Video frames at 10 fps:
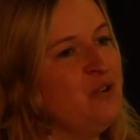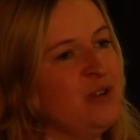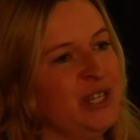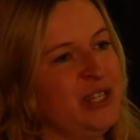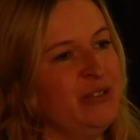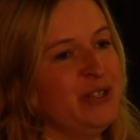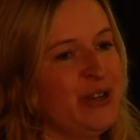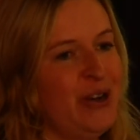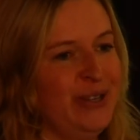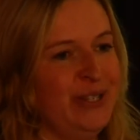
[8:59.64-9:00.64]
focusing on
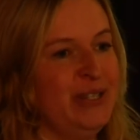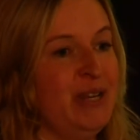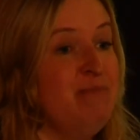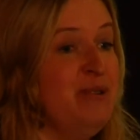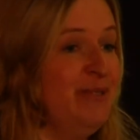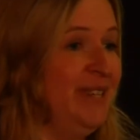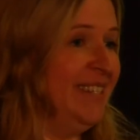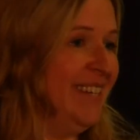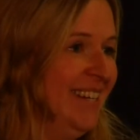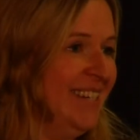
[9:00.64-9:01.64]
Scotland, I'm moving
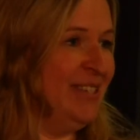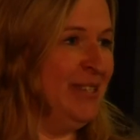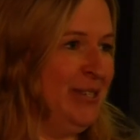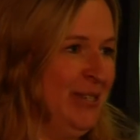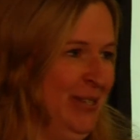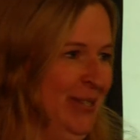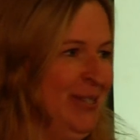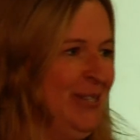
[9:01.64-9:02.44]
into England soon,